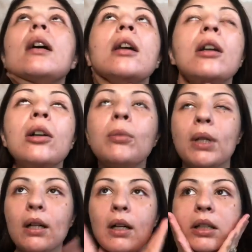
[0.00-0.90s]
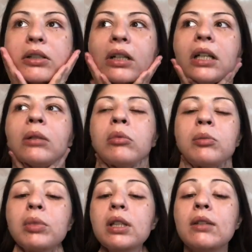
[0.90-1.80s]
and oh my gosh, I
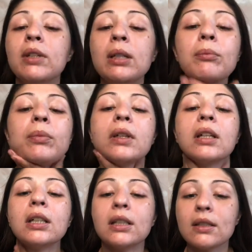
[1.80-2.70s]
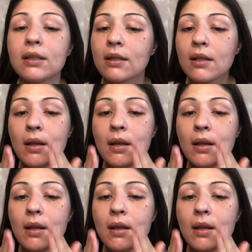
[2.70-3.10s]
almost believe it, because